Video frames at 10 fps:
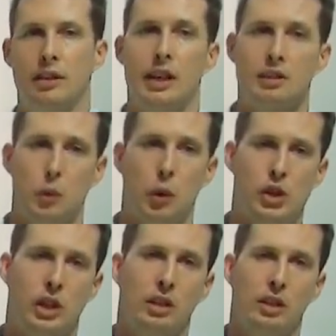Thanks for
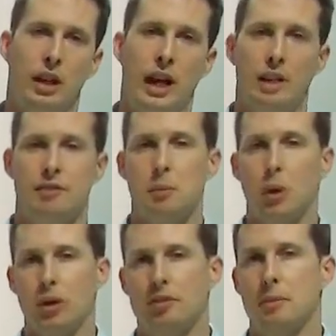watching and for
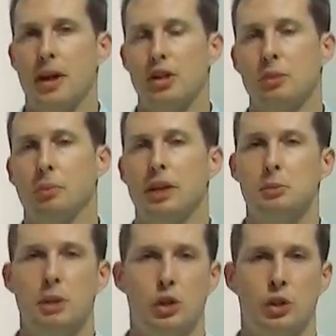more information
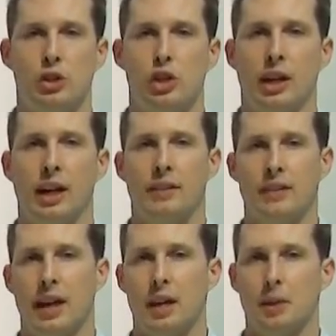please be sure to check out
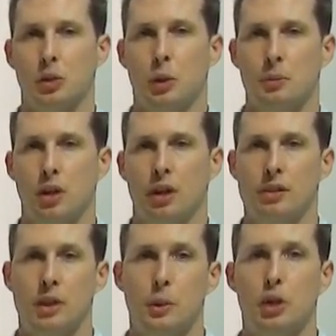the AMX
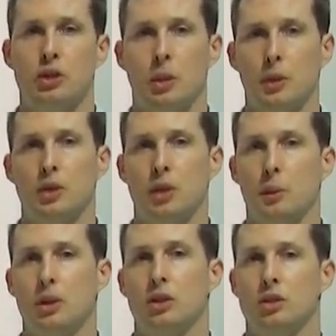website
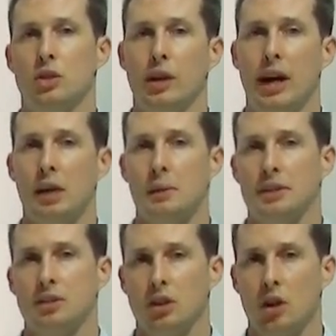
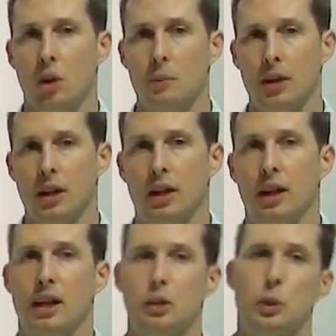www.amx.com
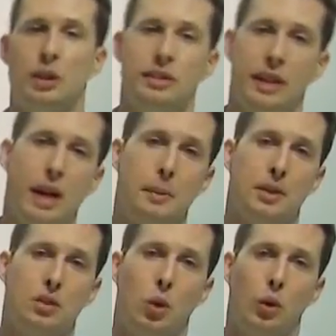as well as the
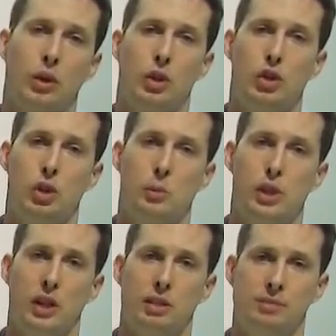AMX Talk YouTube
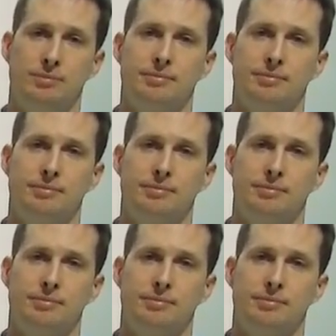channel.